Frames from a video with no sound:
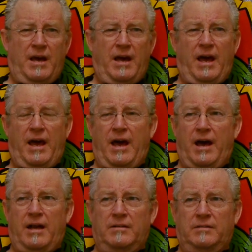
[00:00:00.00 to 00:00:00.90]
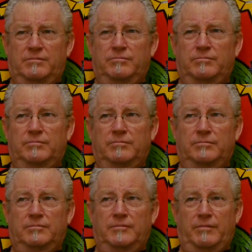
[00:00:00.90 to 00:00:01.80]
and
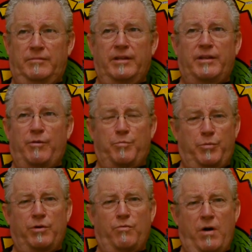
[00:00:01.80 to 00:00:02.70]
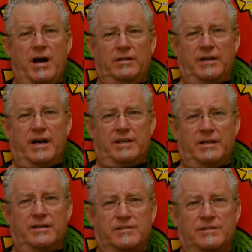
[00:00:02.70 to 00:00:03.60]
then they were pretty wild ideas